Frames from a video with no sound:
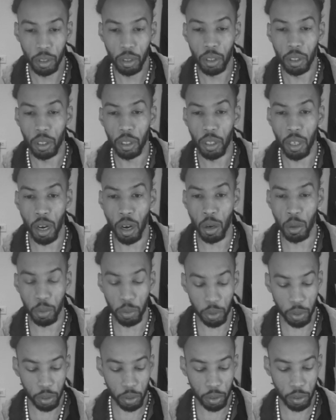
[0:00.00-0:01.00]
Leos.
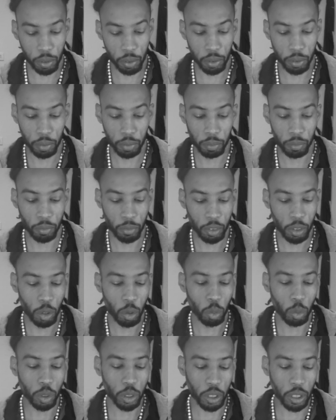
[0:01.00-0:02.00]

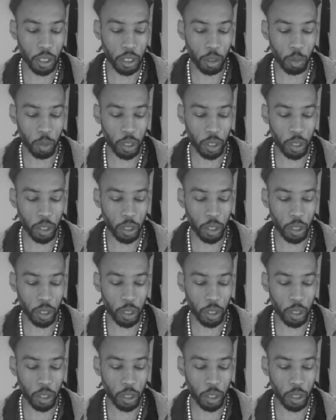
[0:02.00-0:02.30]
What's good